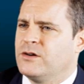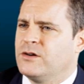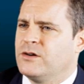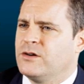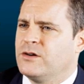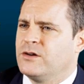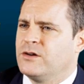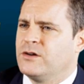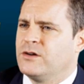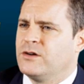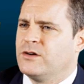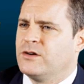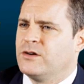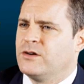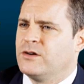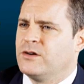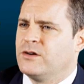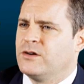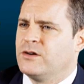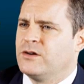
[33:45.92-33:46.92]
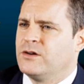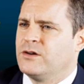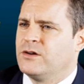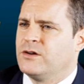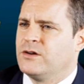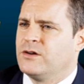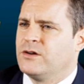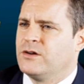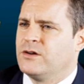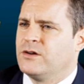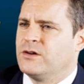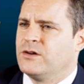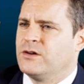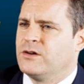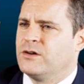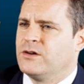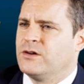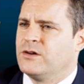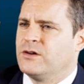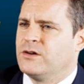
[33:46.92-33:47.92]

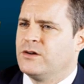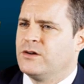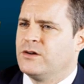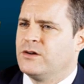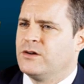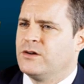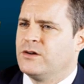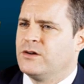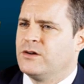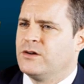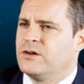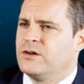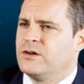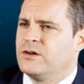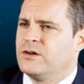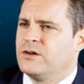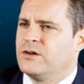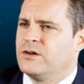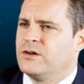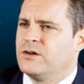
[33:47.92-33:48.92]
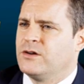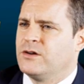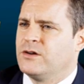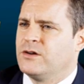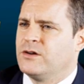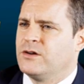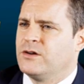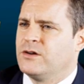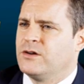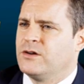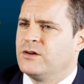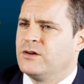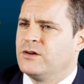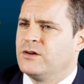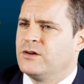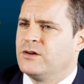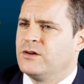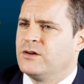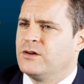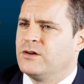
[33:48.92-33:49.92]

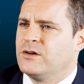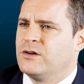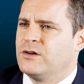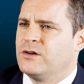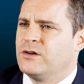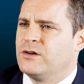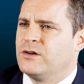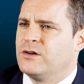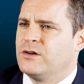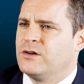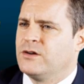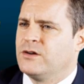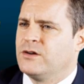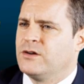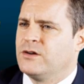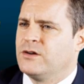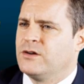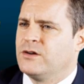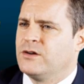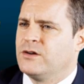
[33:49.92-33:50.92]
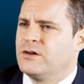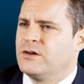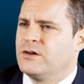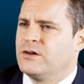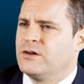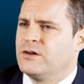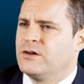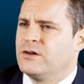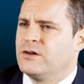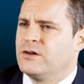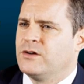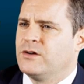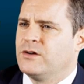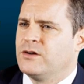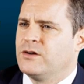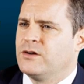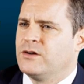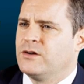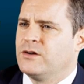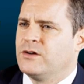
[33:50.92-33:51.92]

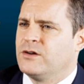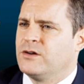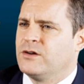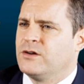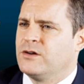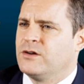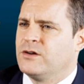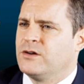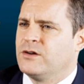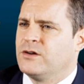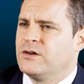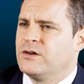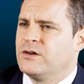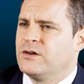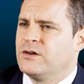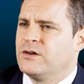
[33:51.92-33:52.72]
(no lip movement)